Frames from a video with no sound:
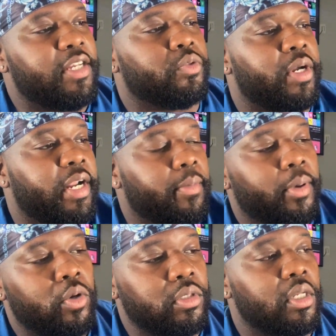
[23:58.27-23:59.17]
that's ready to
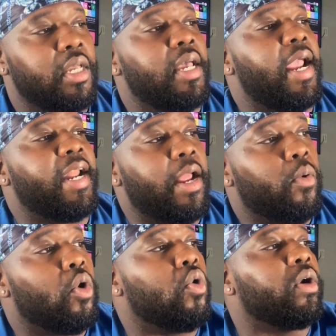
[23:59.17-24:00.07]
post, and they
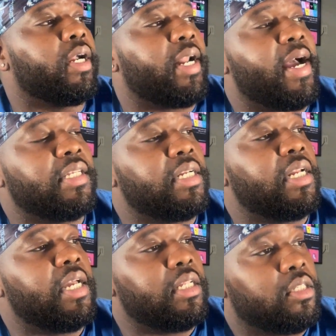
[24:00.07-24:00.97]
were organizing
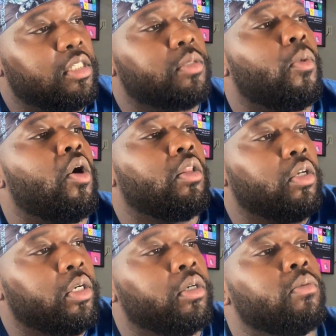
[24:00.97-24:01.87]
it into
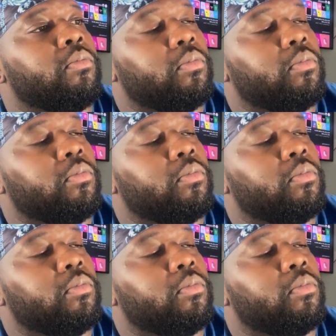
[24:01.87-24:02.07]
smaller.